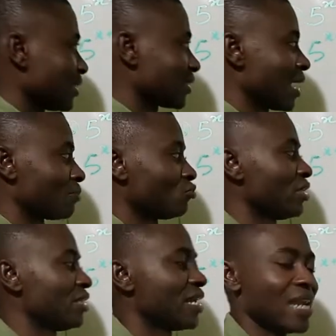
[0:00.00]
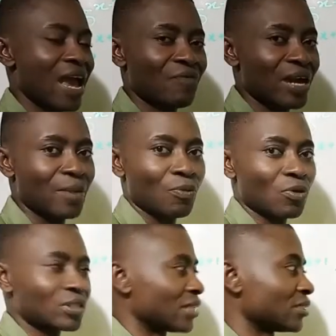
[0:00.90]
things I'm doing here, they are very
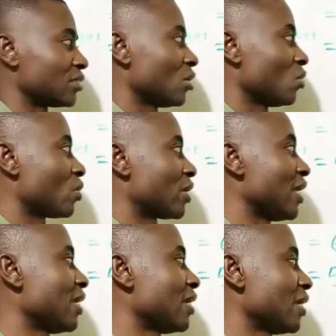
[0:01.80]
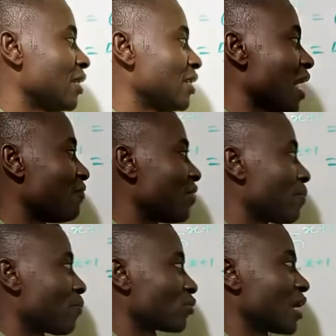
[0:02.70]
important. Okay? They are very
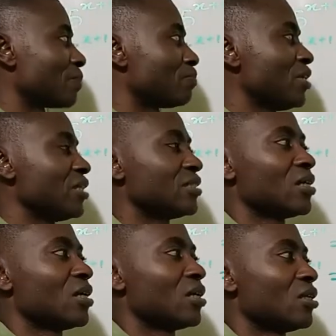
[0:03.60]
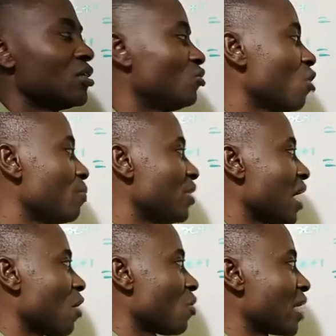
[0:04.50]
important. Please don't be in
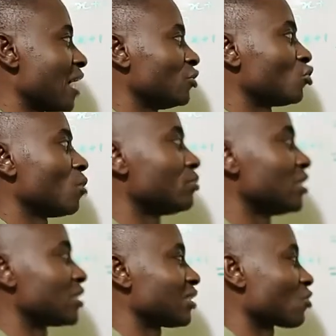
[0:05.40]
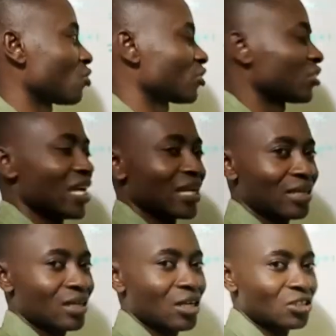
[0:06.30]
a hurry and jump this. Cross-check
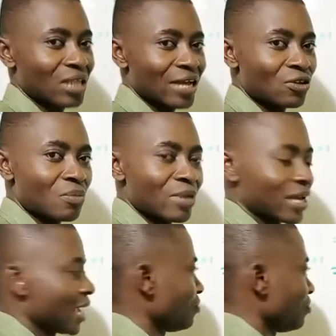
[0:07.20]
so that you don't make any